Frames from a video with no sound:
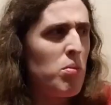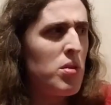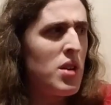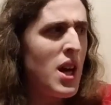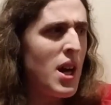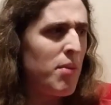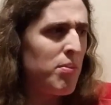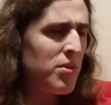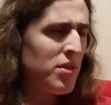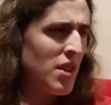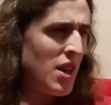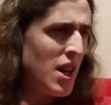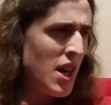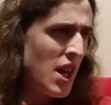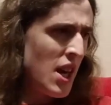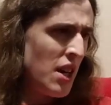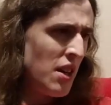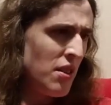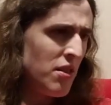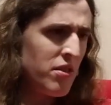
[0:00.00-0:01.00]
Perhaps a
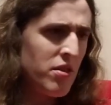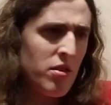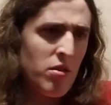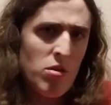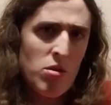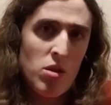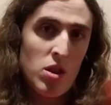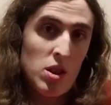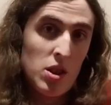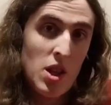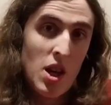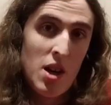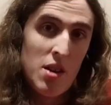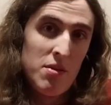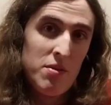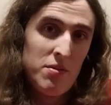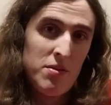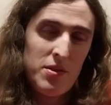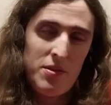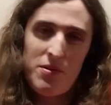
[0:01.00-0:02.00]
hate or a
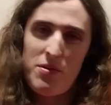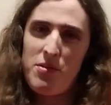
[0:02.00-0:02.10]
love